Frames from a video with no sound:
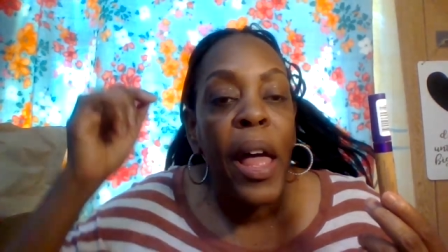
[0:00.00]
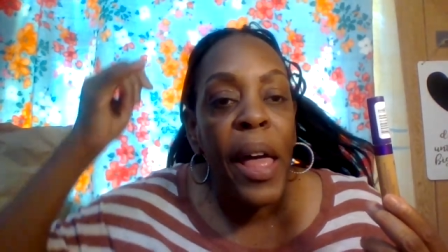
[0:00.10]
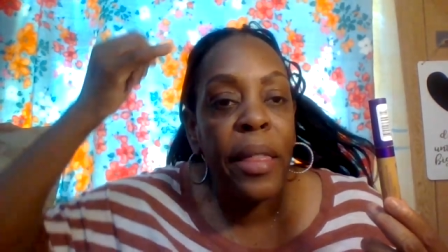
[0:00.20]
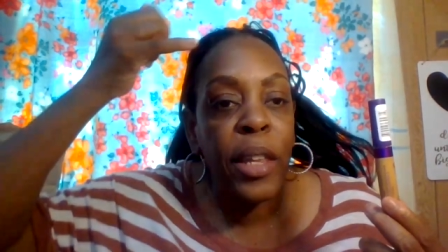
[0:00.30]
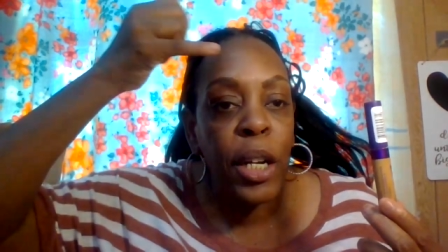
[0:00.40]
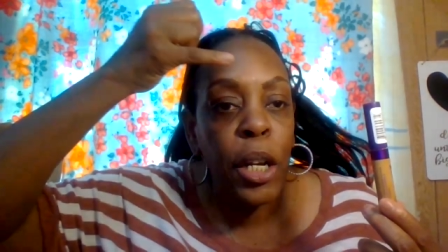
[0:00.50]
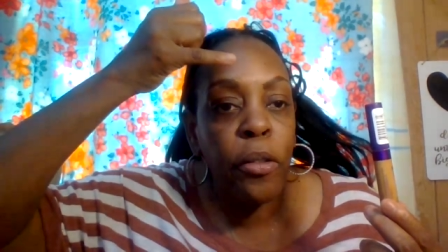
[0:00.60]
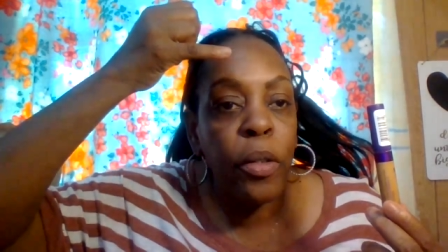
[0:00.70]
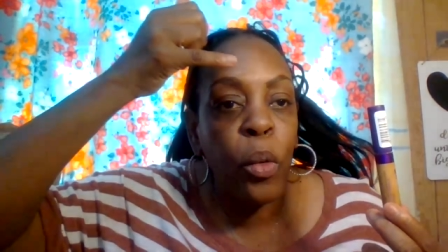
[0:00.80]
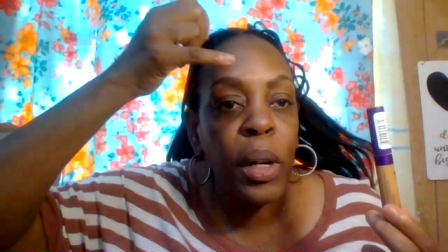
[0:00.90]
And then
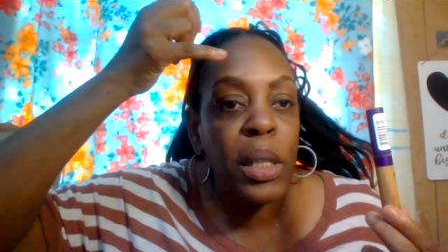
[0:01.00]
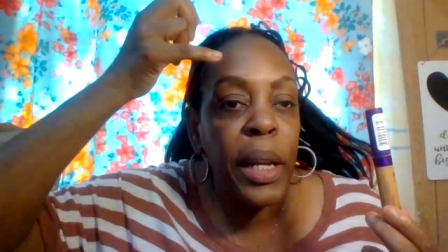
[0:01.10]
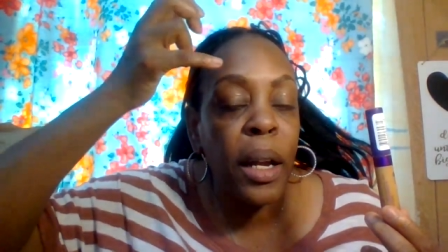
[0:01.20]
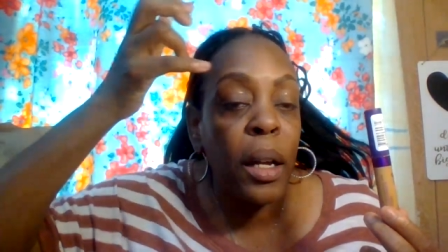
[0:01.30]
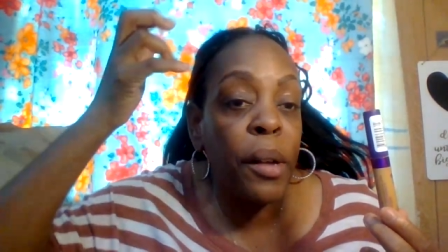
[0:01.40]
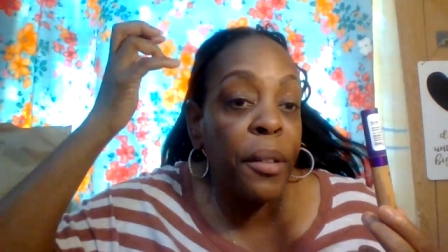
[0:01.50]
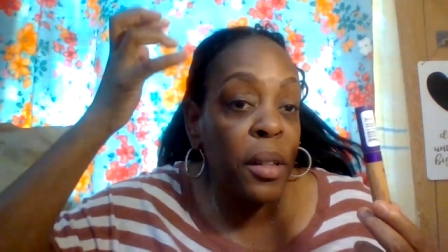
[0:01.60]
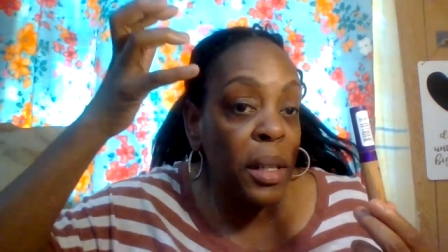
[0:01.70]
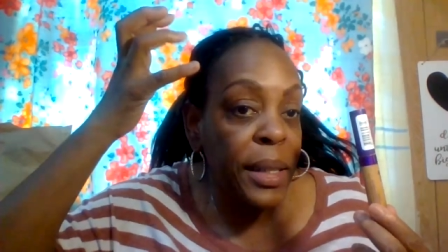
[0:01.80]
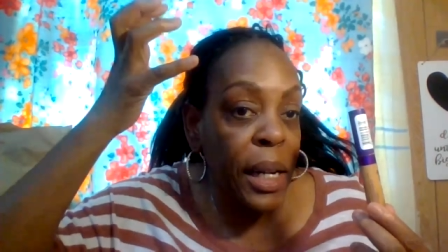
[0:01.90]
if you want to take another
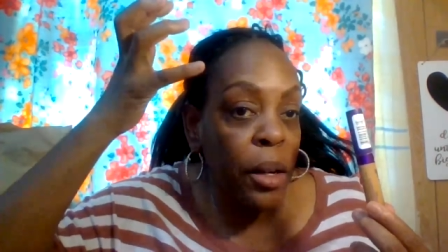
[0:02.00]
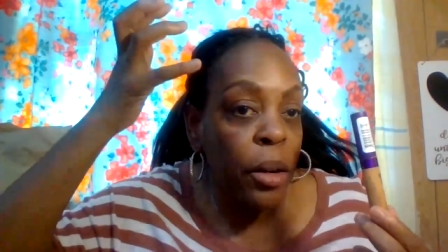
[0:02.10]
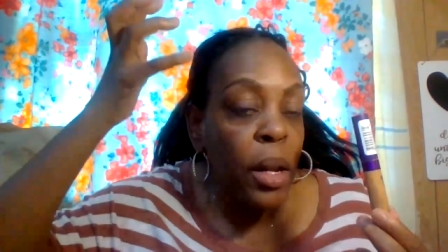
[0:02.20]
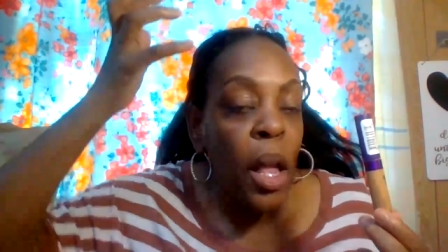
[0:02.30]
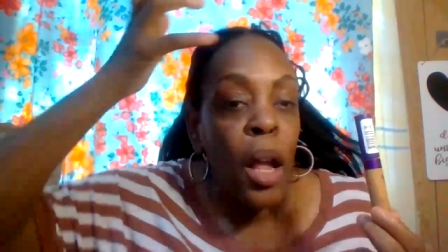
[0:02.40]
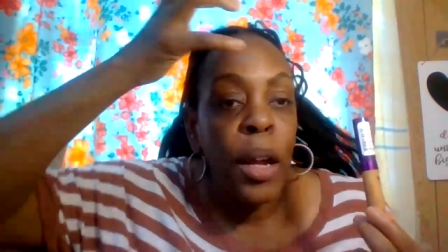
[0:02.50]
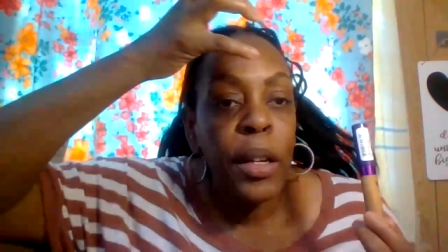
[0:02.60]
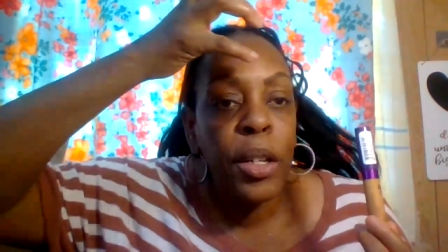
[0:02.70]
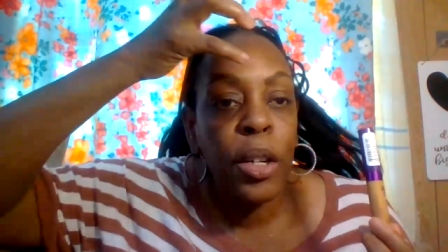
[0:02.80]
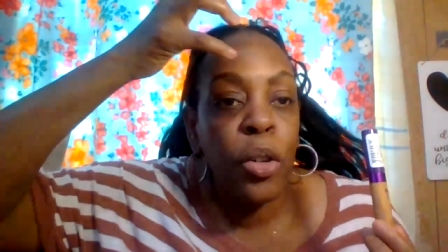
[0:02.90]
concealer
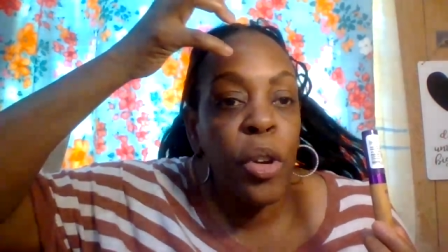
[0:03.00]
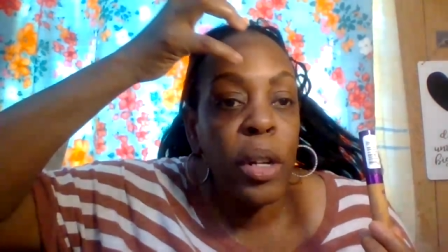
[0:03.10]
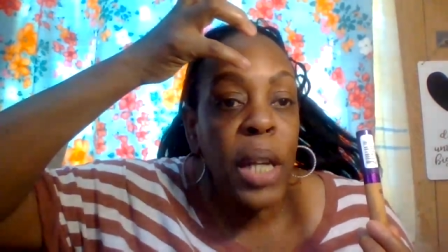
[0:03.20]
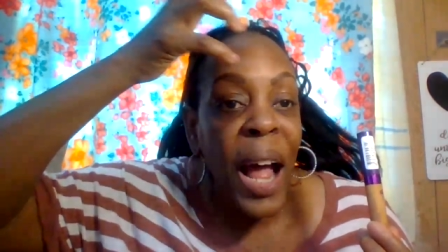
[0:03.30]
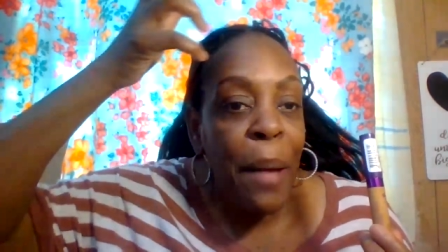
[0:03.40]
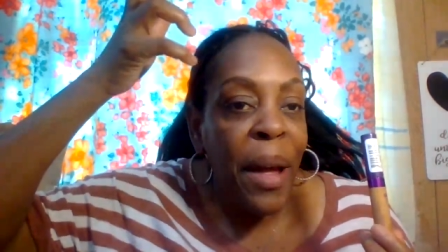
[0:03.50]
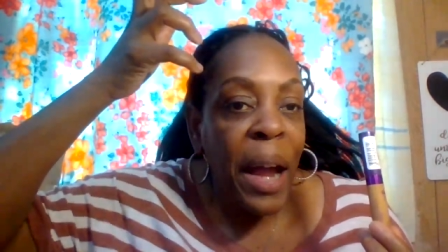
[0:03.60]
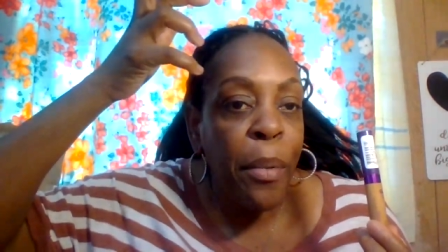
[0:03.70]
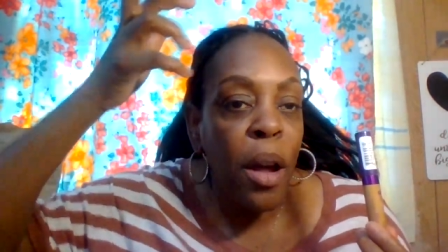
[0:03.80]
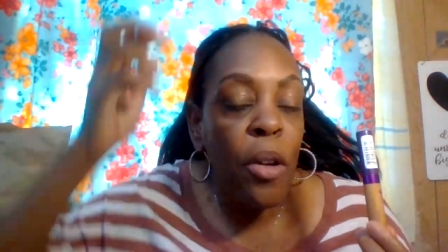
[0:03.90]
to do your top
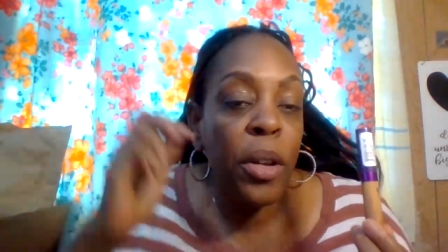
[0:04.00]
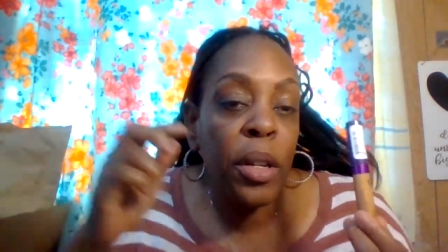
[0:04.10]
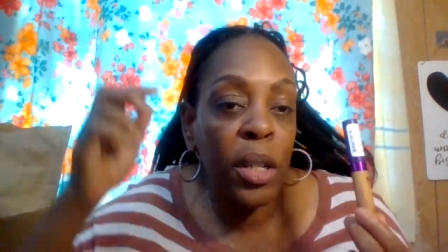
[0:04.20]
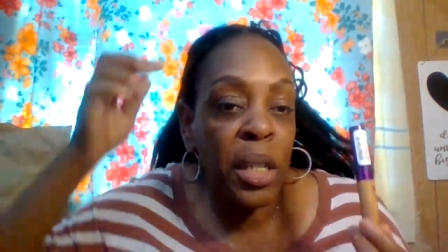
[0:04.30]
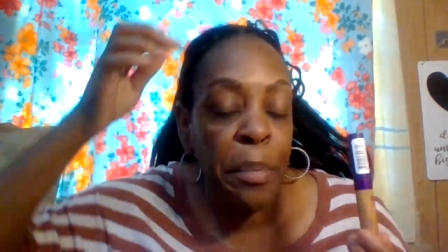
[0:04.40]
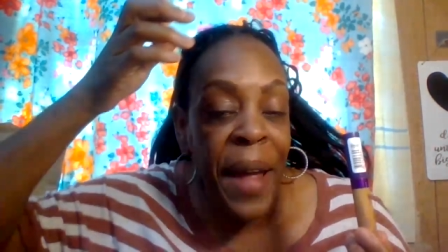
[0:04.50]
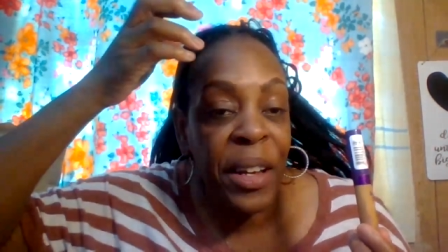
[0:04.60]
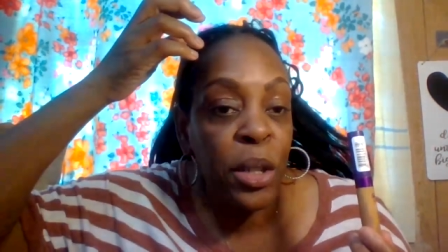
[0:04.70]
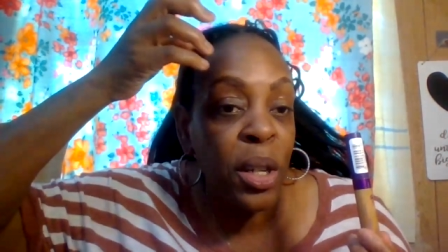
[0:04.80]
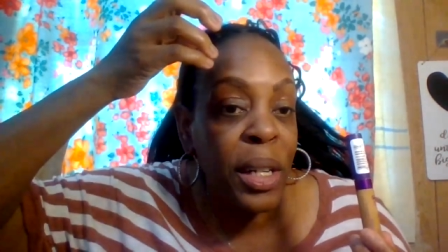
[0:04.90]
eyebrow, you can just match
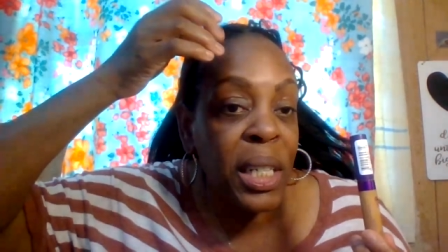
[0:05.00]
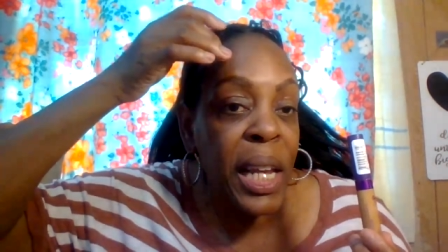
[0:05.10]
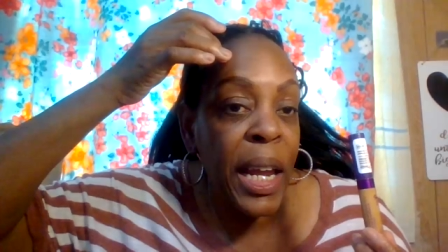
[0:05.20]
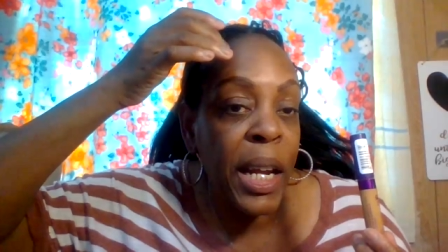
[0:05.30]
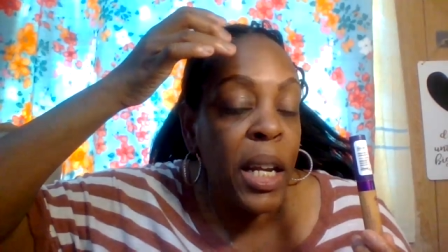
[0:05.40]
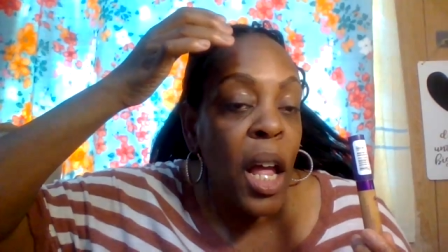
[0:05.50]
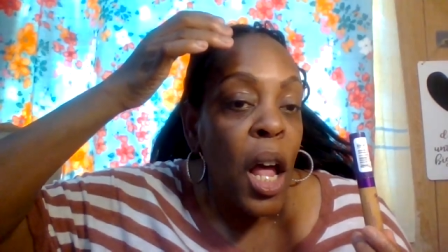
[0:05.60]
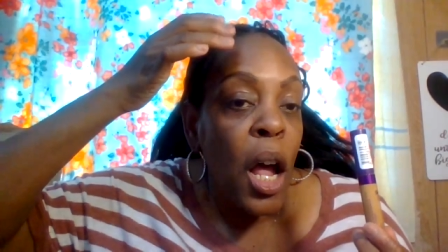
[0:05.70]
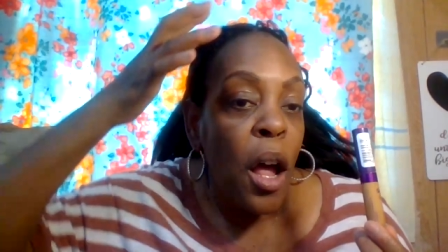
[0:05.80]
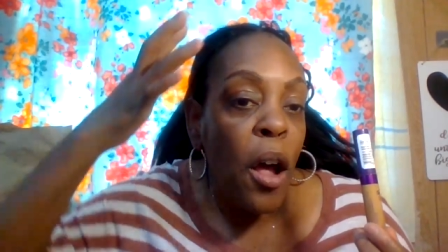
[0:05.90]
it to the skin
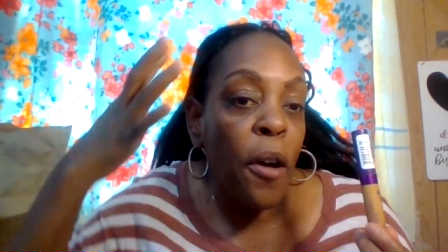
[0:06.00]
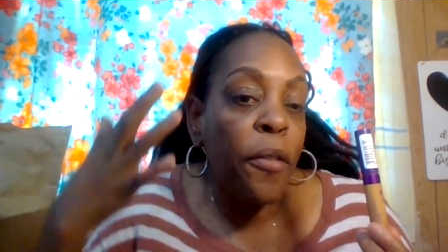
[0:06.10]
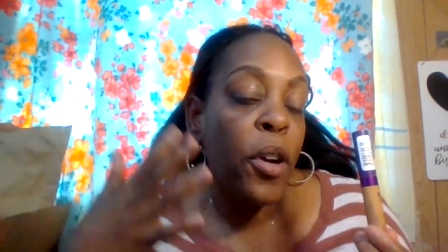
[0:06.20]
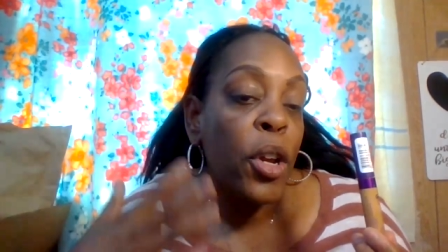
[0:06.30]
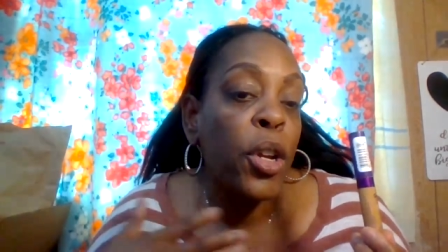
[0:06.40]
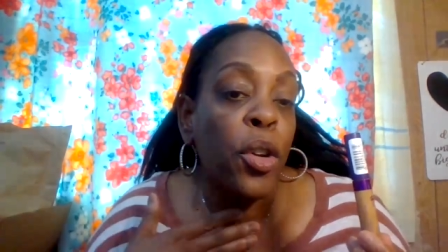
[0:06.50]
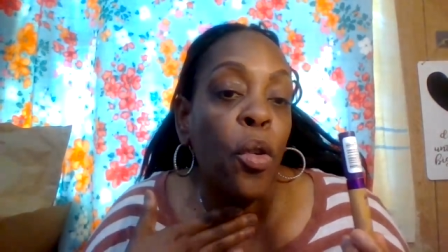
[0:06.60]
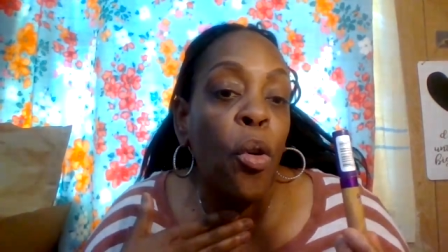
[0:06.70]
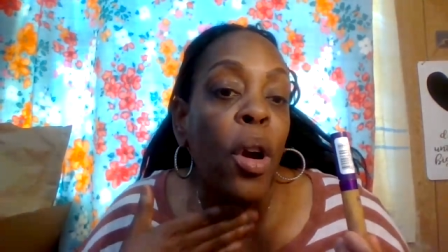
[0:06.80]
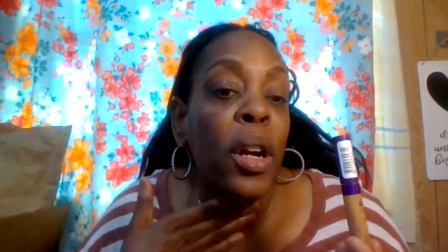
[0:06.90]
of
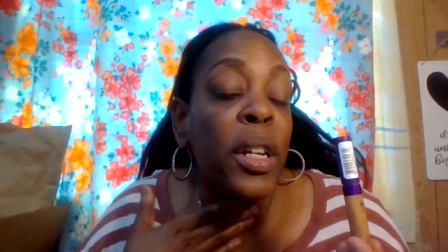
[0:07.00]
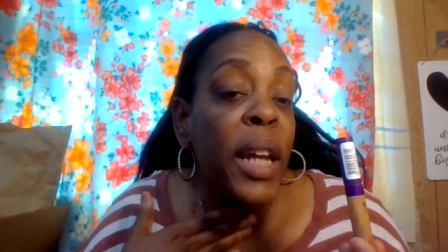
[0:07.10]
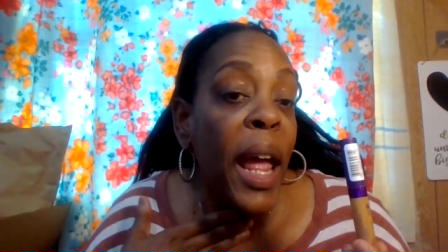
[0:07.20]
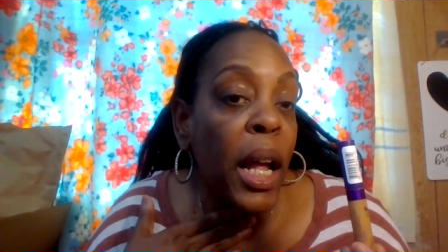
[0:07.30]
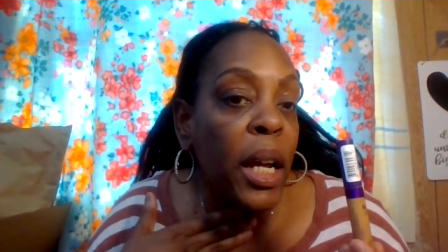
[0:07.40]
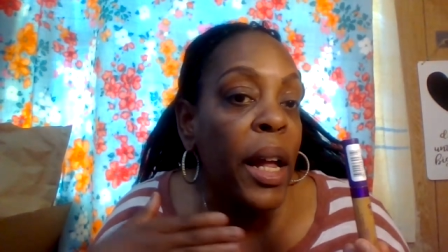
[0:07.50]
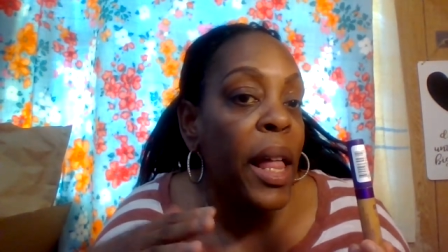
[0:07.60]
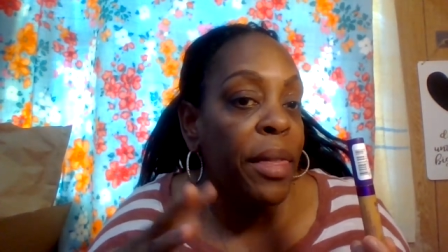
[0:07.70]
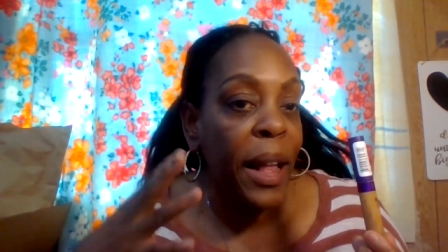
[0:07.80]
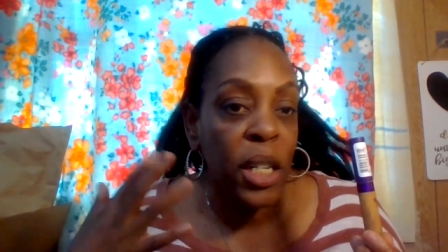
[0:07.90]
your neck.
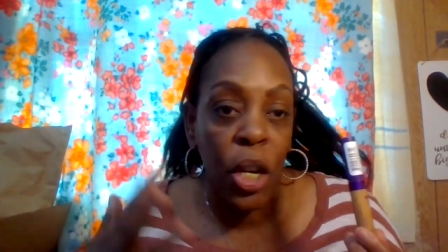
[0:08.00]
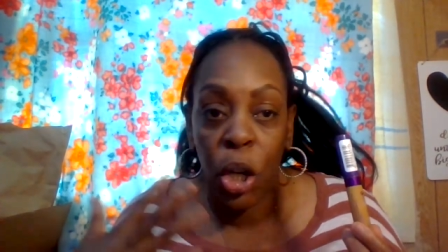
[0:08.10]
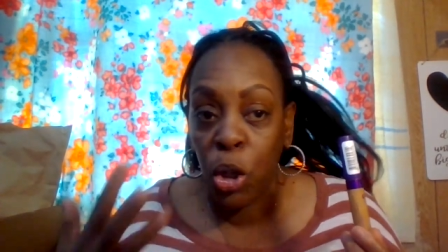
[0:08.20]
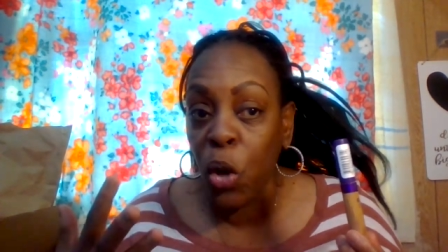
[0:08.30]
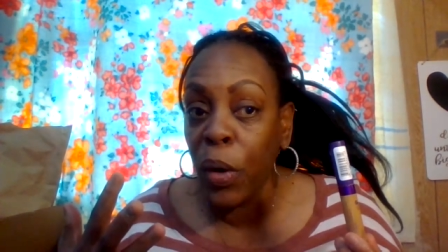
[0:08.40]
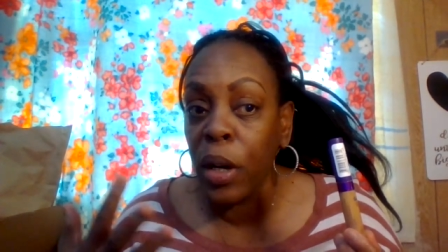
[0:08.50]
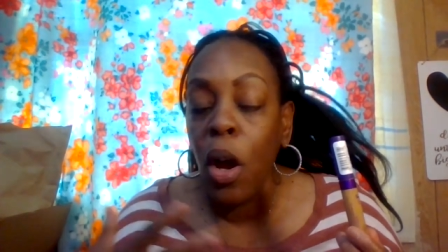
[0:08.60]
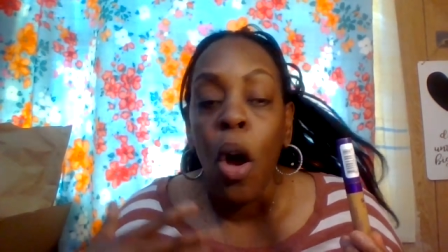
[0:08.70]
And that's how you can do it